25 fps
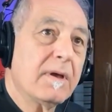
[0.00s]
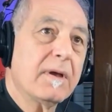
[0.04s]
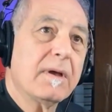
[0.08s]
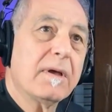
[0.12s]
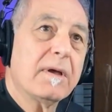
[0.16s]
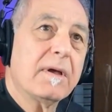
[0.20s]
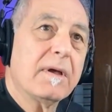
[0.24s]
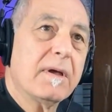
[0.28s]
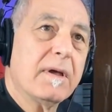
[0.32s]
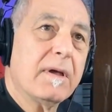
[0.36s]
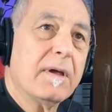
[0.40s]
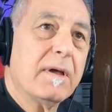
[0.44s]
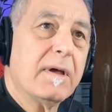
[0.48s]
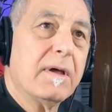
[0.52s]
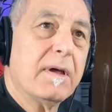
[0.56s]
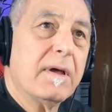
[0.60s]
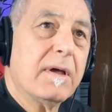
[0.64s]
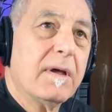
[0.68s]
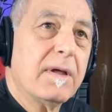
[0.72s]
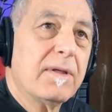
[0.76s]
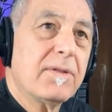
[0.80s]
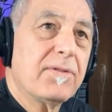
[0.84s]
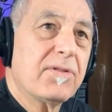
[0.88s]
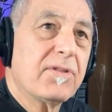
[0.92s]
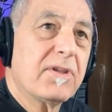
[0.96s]

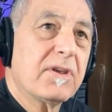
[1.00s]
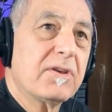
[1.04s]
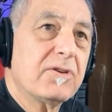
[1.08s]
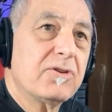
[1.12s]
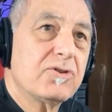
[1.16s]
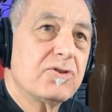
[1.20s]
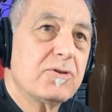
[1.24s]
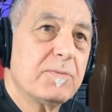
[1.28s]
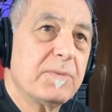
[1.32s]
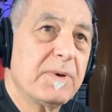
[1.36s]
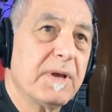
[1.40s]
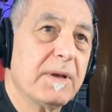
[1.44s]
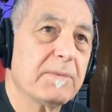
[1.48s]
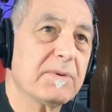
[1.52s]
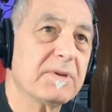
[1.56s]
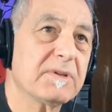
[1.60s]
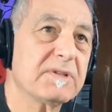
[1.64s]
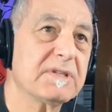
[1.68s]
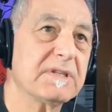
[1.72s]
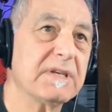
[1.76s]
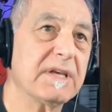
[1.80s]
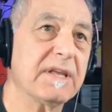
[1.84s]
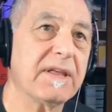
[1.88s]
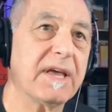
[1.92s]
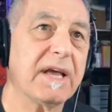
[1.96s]
I think you should be able to
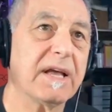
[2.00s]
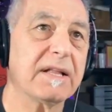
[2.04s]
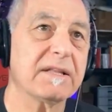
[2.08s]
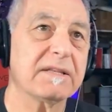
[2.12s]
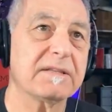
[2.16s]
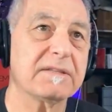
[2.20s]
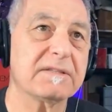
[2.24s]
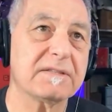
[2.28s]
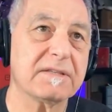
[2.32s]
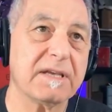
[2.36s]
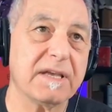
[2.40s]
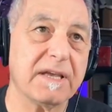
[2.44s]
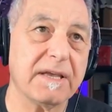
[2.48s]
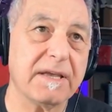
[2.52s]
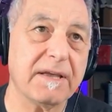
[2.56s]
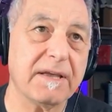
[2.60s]
see that. Let's see.